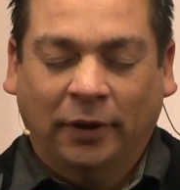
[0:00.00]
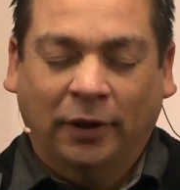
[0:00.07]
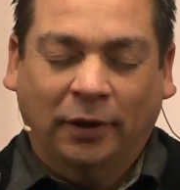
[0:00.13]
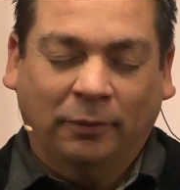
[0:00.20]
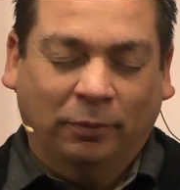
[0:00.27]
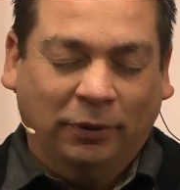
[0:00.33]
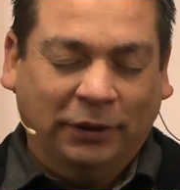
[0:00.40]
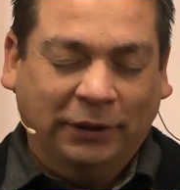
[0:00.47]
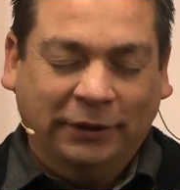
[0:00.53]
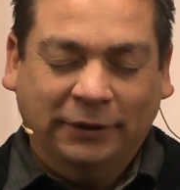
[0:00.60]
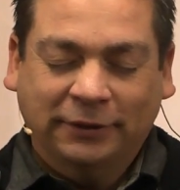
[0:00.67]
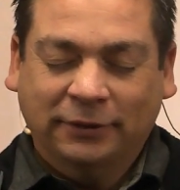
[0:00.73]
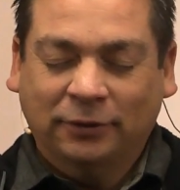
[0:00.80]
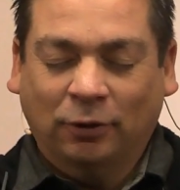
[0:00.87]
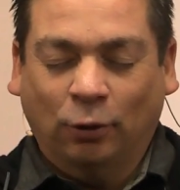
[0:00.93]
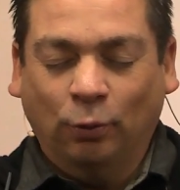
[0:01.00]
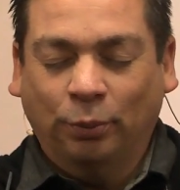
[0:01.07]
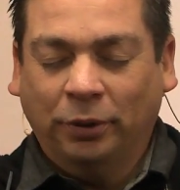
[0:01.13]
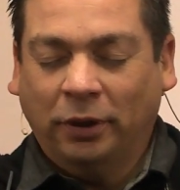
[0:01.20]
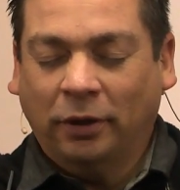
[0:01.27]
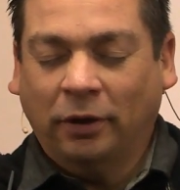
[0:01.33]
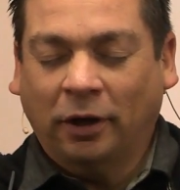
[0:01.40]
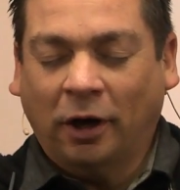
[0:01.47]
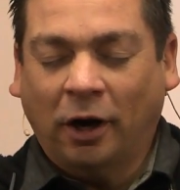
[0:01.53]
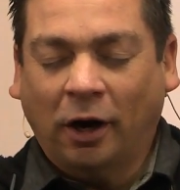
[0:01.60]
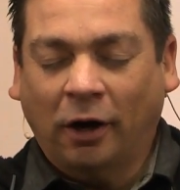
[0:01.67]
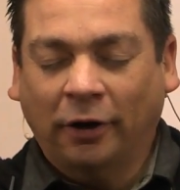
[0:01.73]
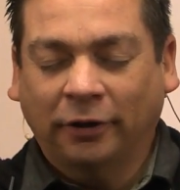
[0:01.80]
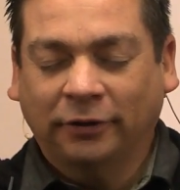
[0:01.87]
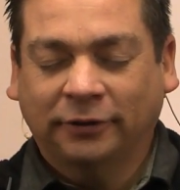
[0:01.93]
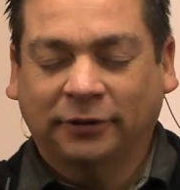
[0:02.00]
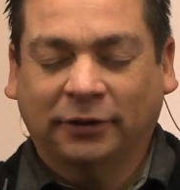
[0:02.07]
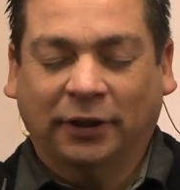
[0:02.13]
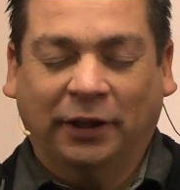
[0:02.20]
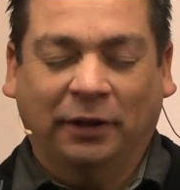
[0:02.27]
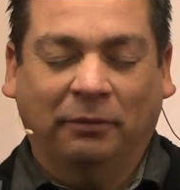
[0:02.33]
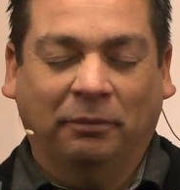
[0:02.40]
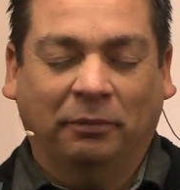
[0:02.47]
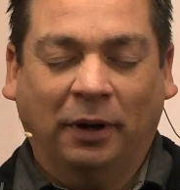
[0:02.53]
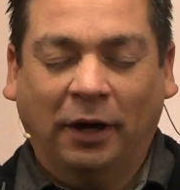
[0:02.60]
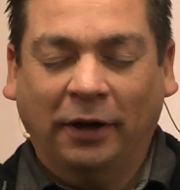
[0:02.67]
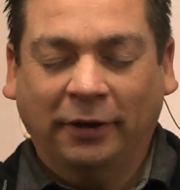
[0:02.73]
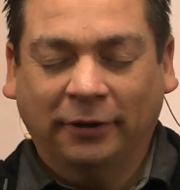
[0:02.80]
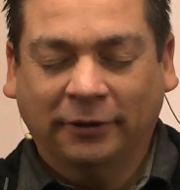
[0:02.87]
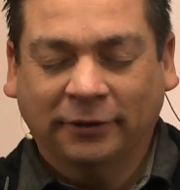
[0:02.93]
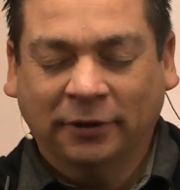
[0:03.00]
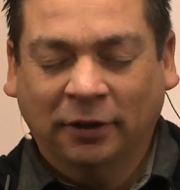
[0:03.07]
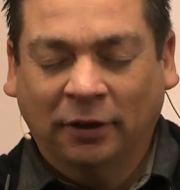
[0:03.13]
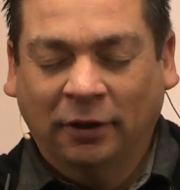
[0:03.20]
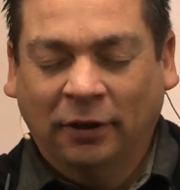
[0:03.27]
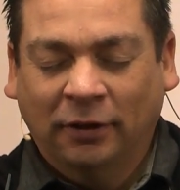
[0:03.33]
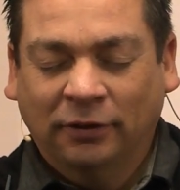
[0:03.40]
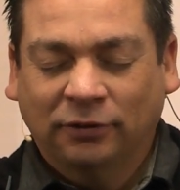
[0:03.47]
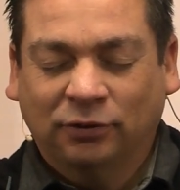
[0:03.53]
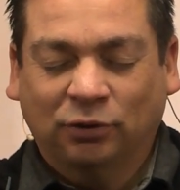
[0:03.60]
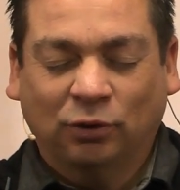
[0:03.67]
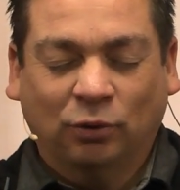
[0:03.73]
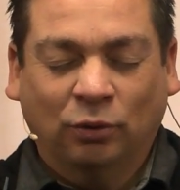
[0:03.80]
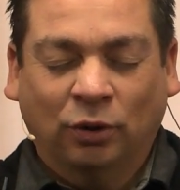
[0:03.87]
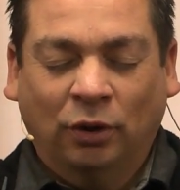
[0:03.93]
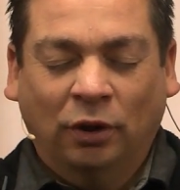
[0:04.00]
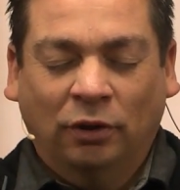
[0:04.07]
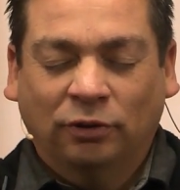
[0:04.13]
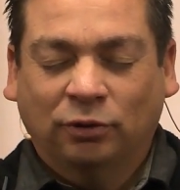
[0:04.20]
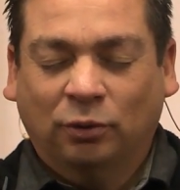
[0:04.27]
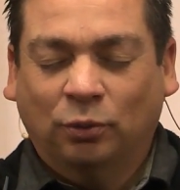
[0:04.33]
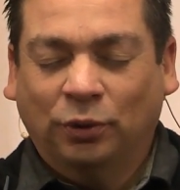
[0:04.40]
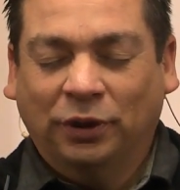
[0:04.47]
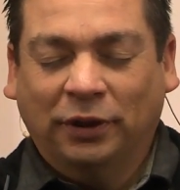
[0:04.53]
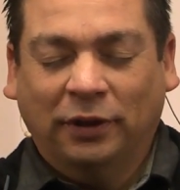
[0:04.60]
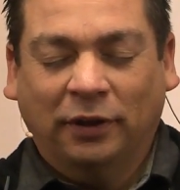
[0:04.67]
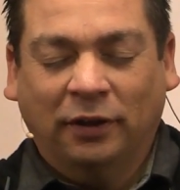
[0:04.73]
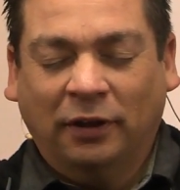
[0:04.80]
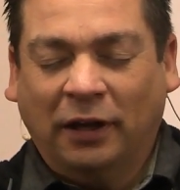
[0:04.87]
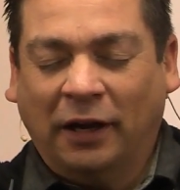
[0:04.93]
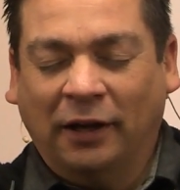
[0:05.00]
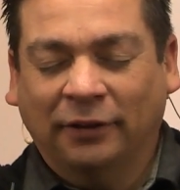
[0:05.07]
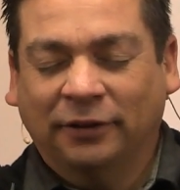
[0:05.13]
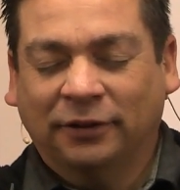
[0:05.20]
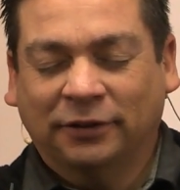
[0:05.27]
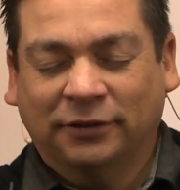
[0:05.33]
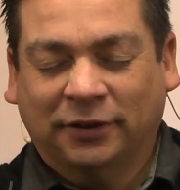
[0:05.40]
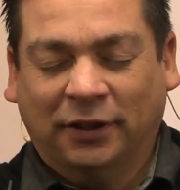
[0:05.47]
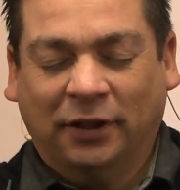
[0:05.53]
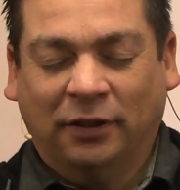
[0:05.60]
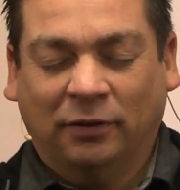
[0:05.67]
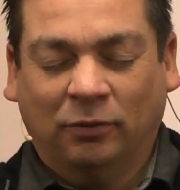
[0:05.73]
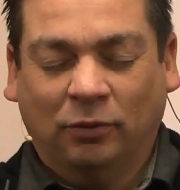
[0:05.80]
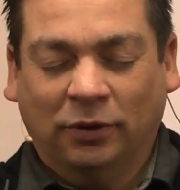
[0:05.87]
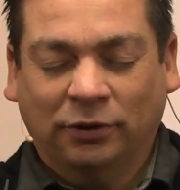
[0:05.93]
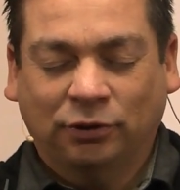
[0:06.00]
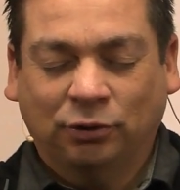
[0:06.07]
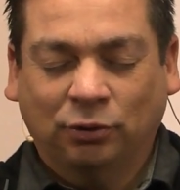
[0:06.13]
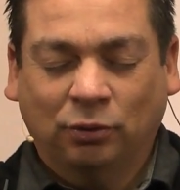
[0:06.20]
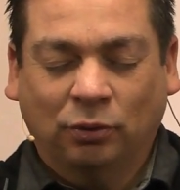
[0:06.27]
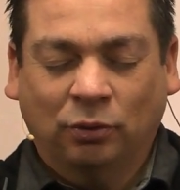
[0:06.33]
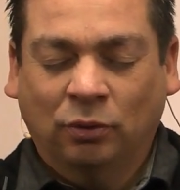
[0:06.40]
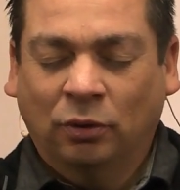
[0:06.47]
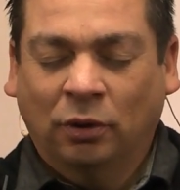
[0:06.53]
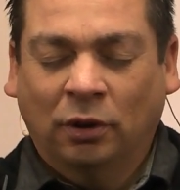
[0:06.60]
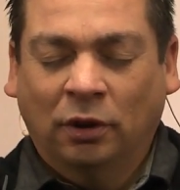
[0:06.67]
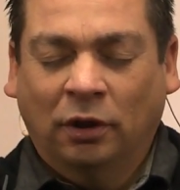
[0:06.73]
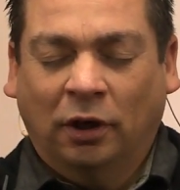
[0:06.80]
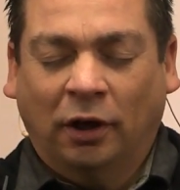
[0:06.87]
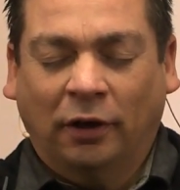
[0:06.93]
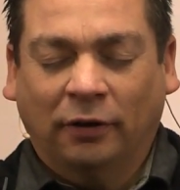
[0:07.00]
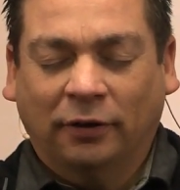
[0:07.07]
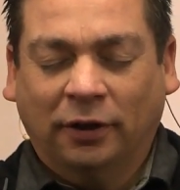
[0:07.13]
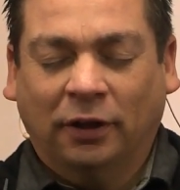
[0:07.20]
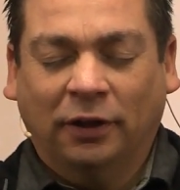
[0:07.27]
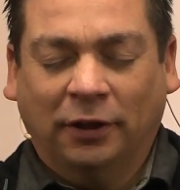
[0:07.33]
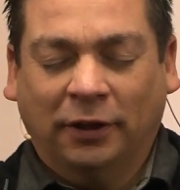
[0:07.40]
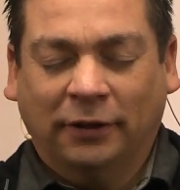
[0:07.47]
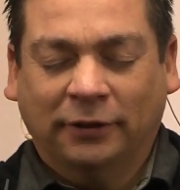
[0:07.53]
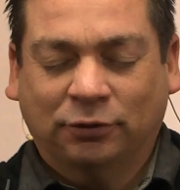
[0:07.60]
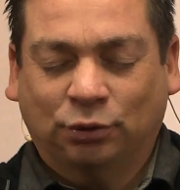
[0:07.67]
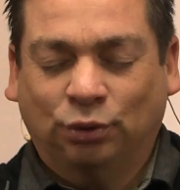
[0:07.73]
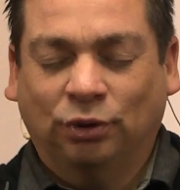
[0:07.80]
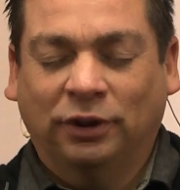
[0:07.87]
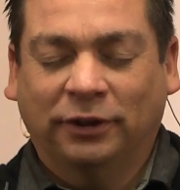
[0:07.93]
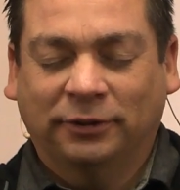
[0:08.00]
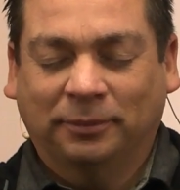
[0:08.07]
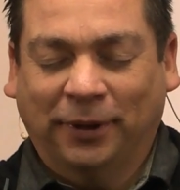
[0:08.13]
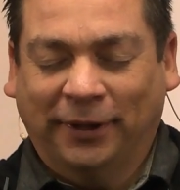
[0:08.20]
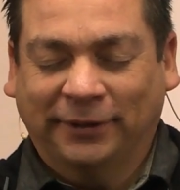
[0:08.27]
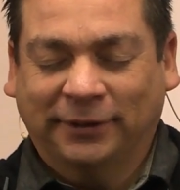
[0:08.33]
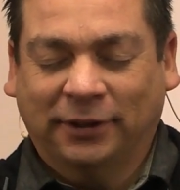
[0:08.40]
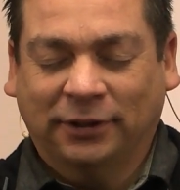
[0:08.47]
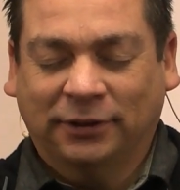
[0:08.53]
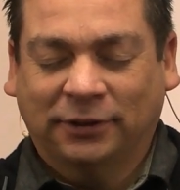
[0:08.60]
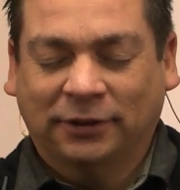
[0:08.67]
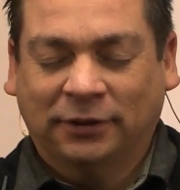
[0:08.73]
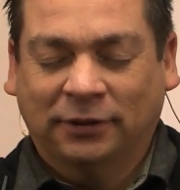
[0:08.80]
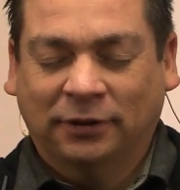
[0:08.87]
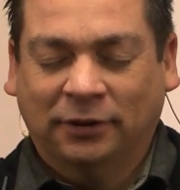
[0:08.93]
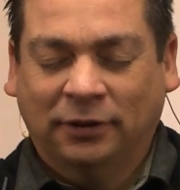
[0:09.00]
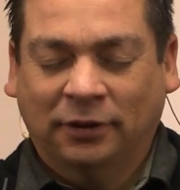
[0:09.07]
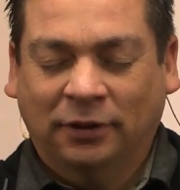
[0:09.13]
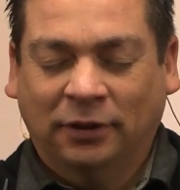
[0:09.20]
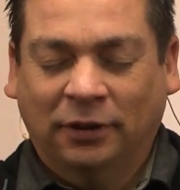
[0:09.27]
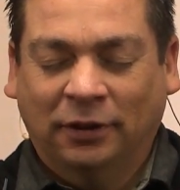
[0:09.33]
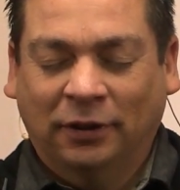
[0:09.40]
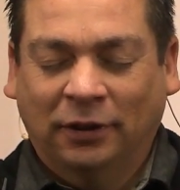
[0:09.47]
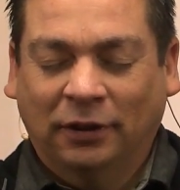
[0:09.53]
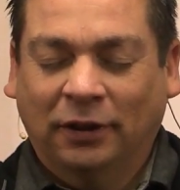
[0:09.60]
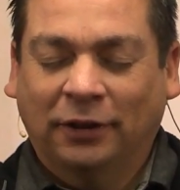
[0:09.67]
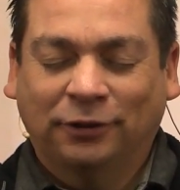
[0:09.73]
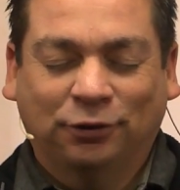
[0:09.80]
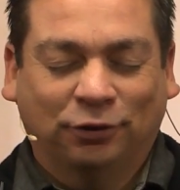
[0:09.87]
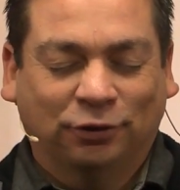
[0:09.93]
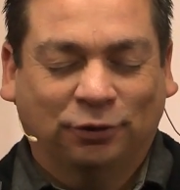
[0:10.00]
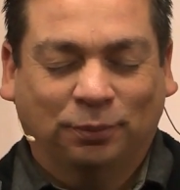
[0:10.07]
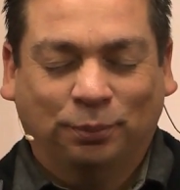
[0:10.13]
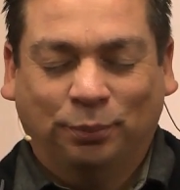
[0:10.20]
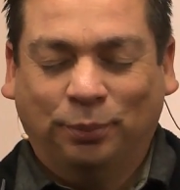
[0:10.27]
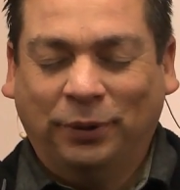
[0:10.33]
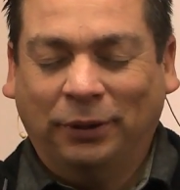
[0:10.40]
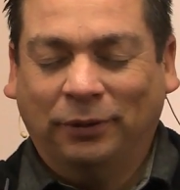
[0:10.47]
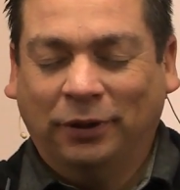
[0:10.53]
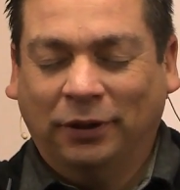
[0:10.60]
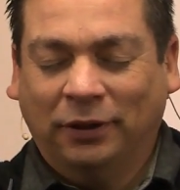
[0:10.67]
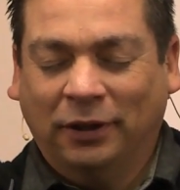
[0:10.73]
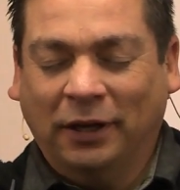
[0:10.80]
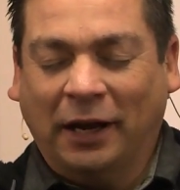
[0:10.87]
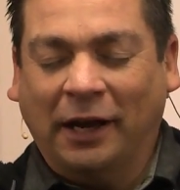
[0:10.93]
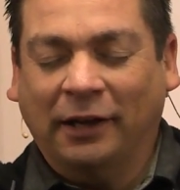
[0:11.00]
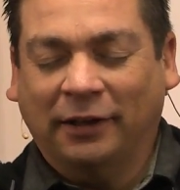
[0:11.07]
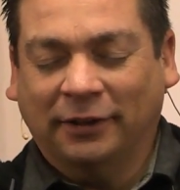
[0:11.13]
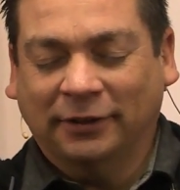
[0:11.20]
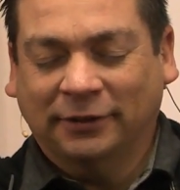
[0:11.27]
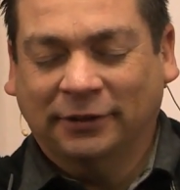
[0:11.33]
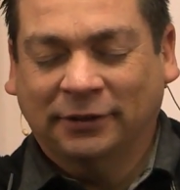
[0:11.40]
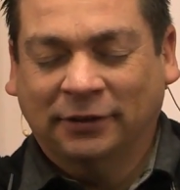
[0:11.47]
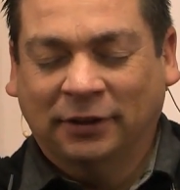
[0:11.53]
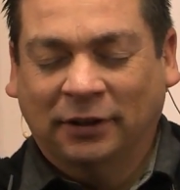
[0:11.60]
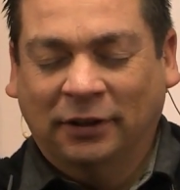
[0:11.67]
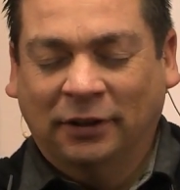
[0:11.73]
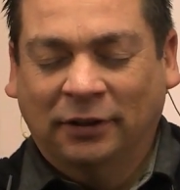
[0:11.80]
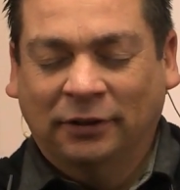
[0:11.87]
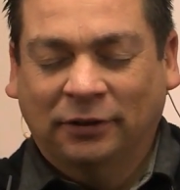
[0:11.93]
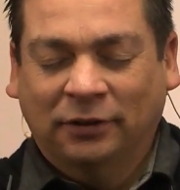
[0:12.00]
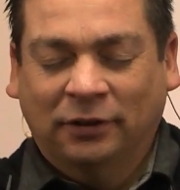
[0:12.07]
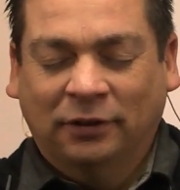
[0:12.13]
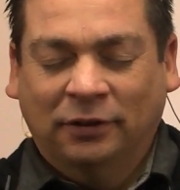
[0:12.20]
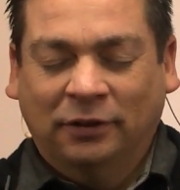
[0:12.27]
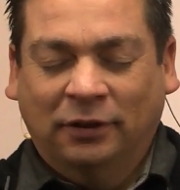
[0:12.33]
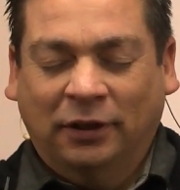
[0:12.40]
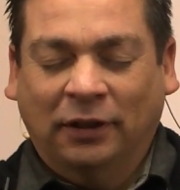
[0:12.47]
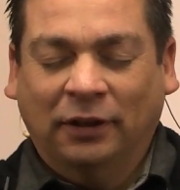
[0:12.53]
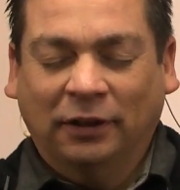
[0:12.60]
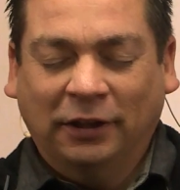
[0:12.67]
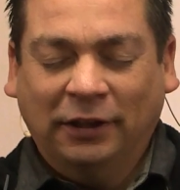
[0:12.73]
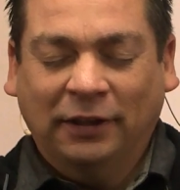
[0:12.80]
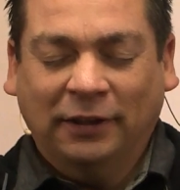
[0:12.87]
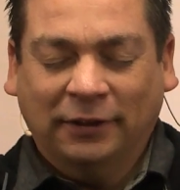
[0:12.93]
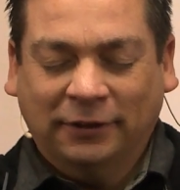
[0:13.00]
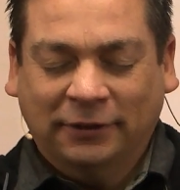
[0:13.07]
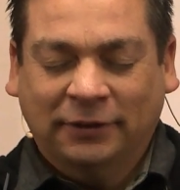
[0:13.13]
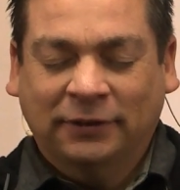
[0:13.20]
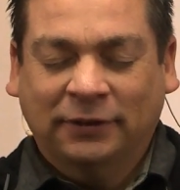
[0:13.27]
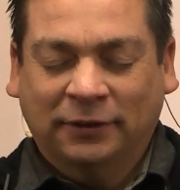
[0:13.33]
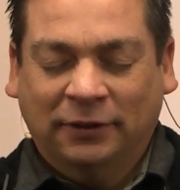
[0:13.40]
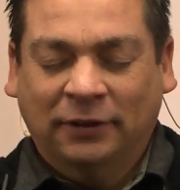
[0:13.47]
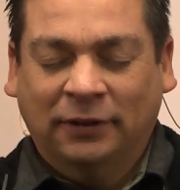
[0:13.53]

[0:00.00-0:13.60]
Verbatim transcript: And please open our hearts and minds so, so we can understand what you are telling through this message. Let your Spirit guide us and lead us